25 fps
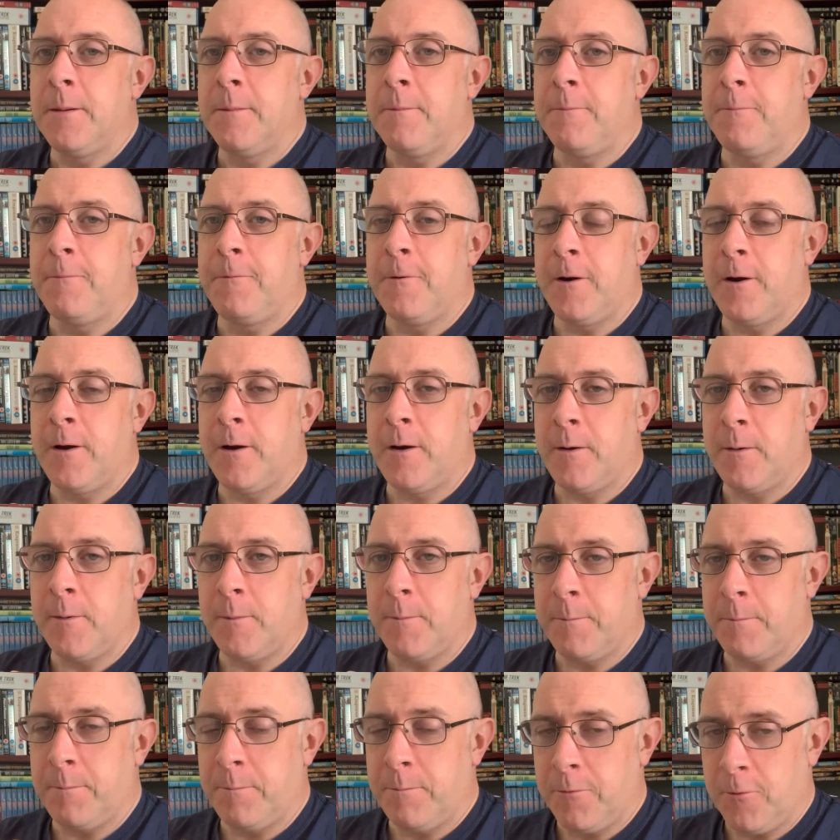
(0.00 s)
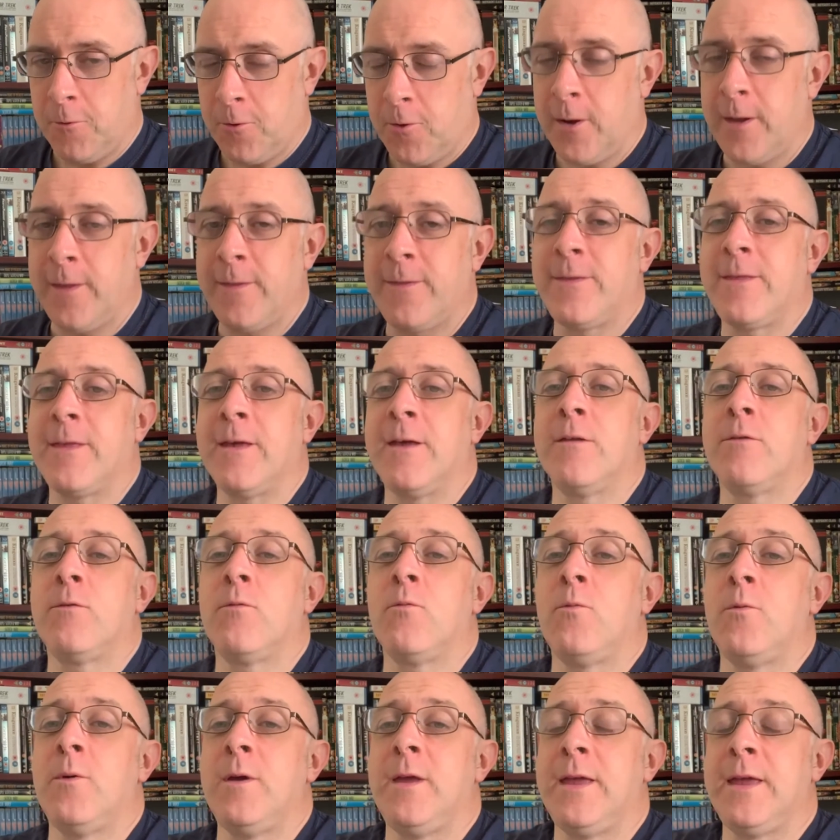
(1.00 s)
But boy,
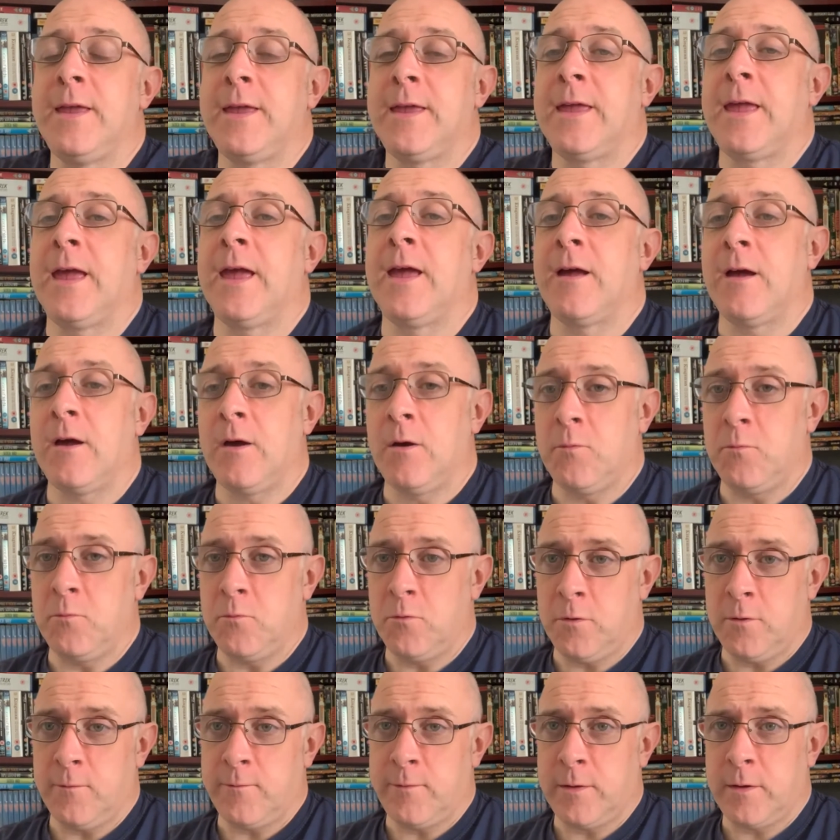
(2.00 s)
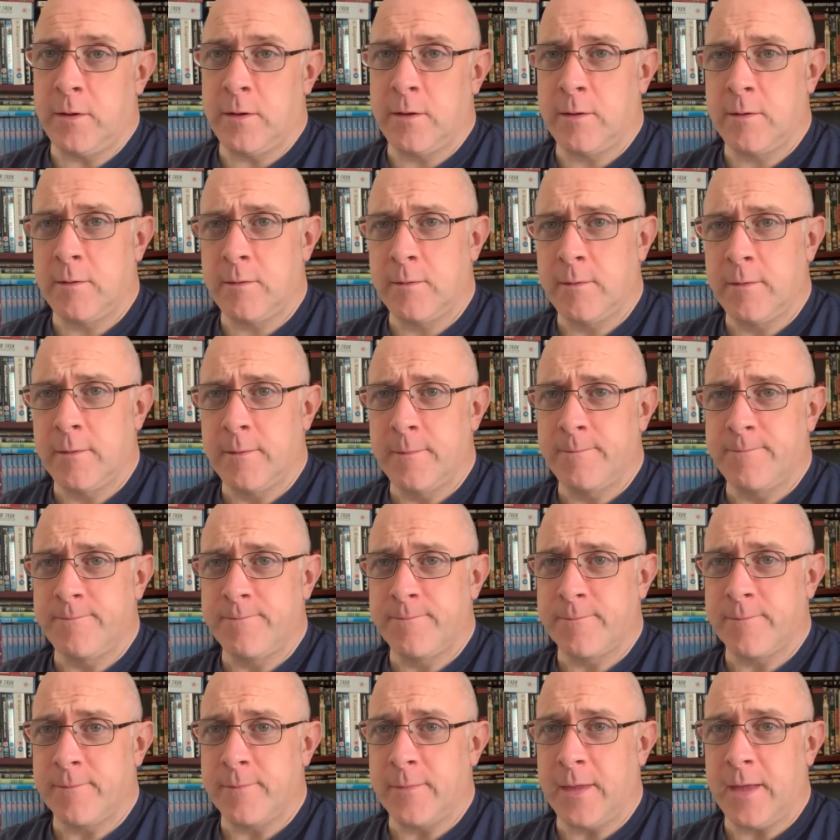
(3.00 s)
did we get a movie
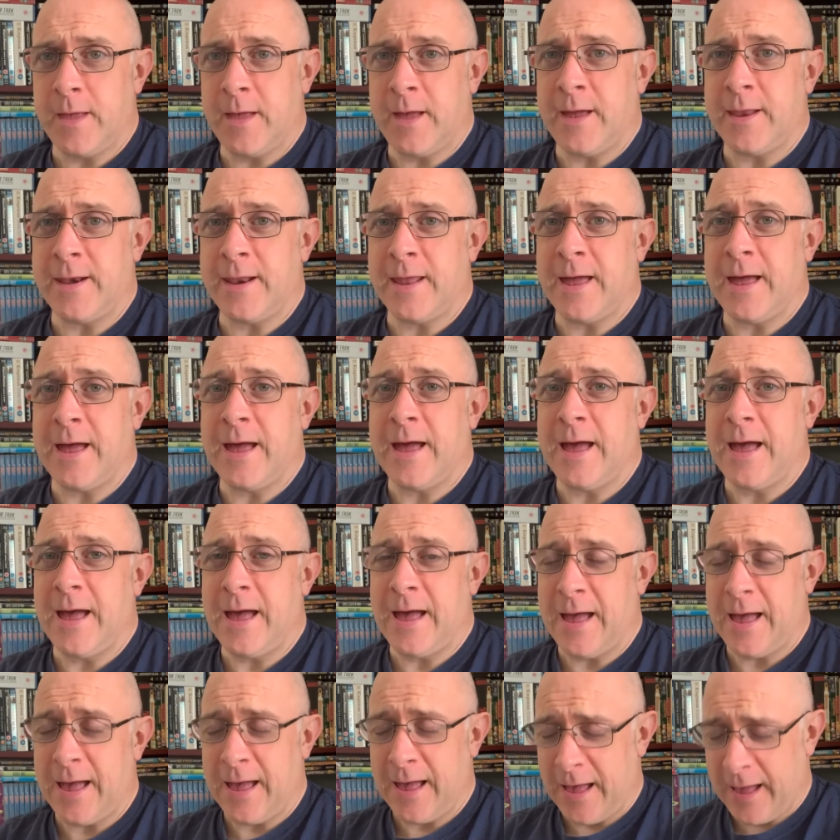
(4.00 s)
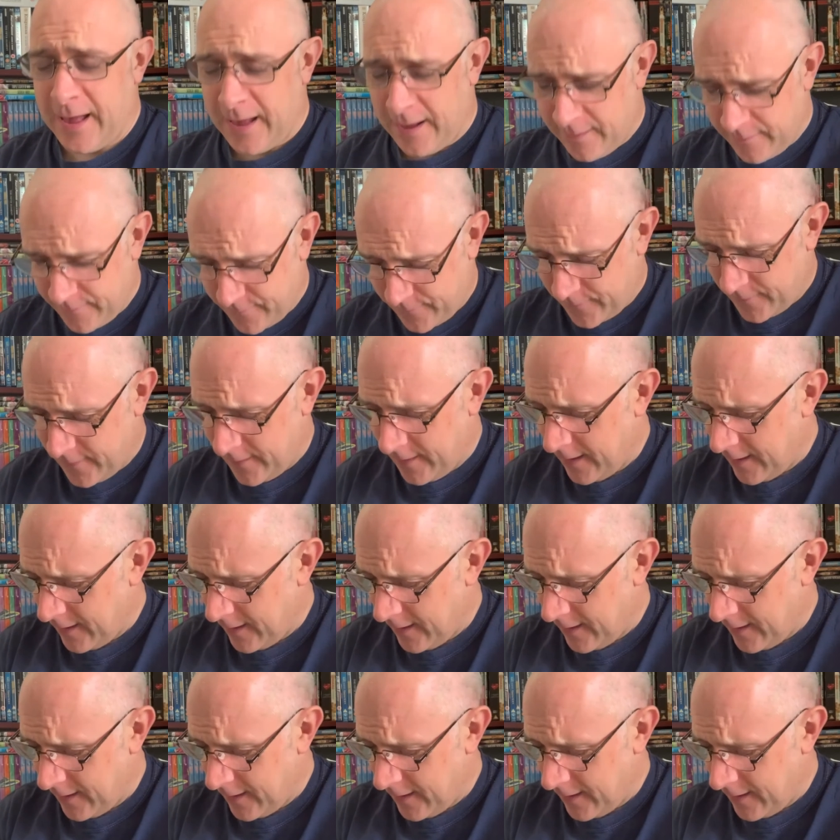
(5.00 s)
and a half,